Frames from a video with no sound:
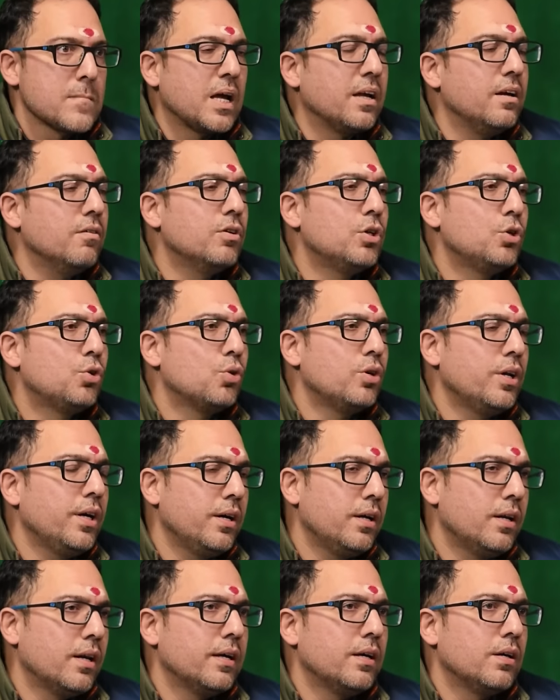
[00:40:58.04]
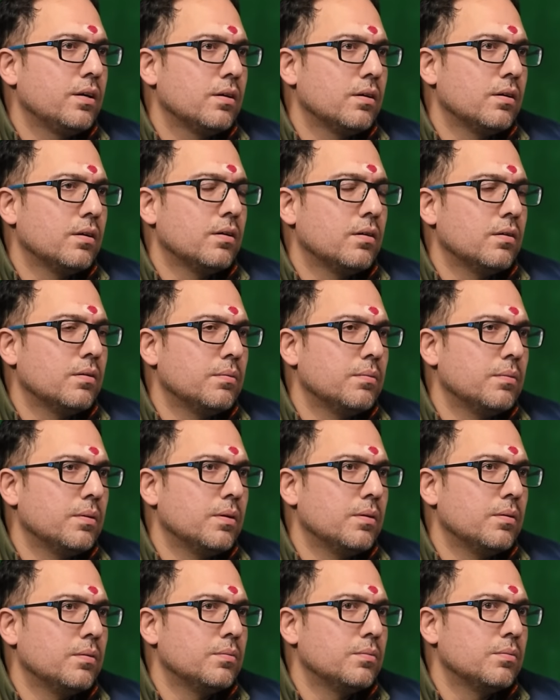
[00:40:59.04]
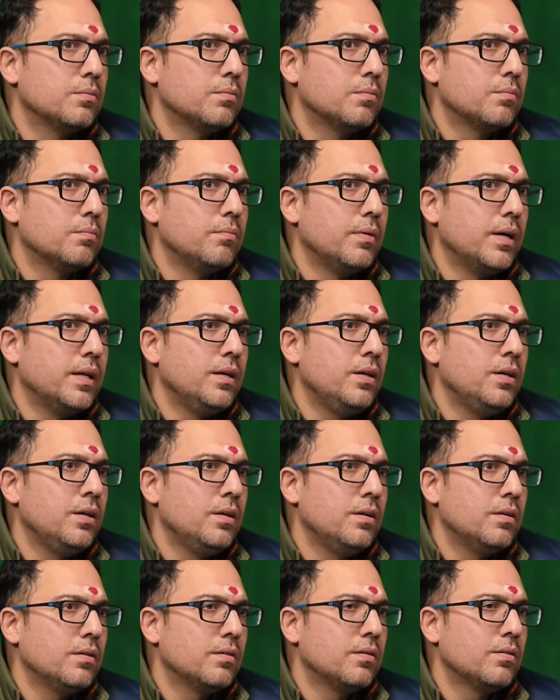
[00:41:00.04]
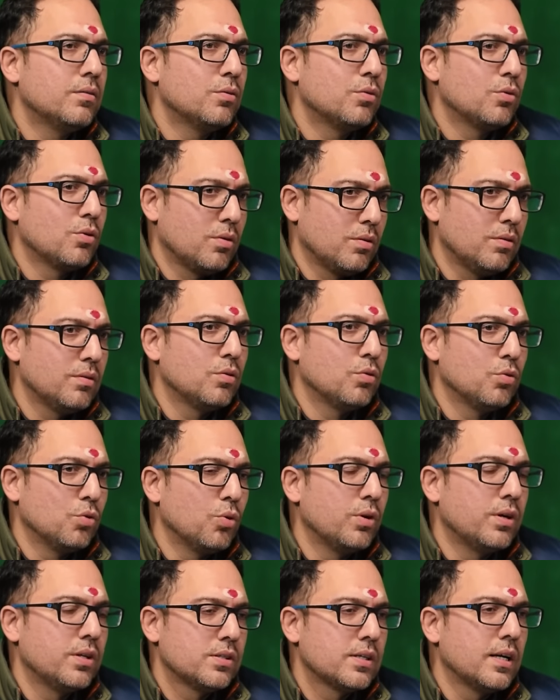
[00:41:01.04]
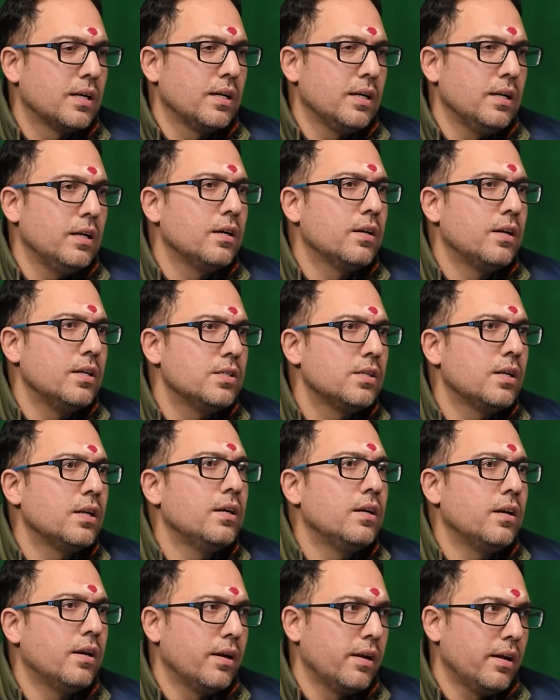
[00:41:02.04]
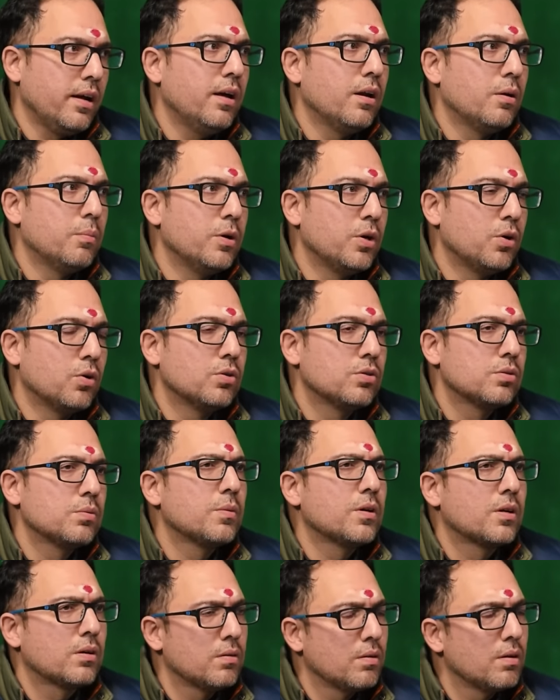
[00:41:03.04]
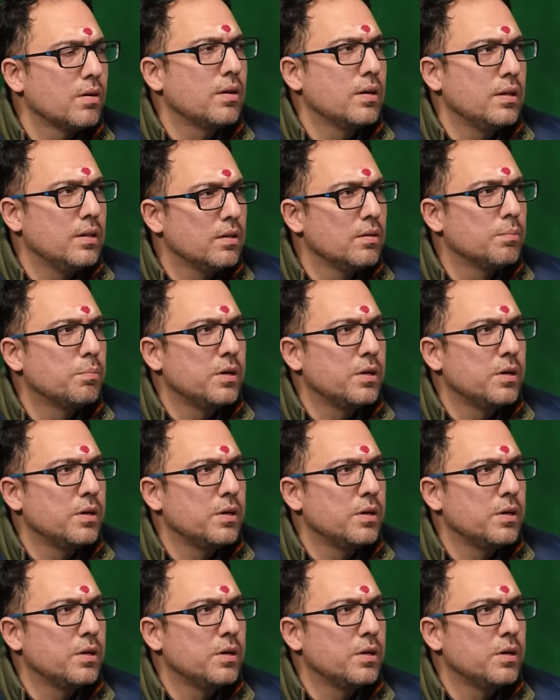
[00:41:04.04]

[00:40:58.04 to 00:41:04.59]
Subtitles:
Even today, like many, though it is getting increasingly rare, but in the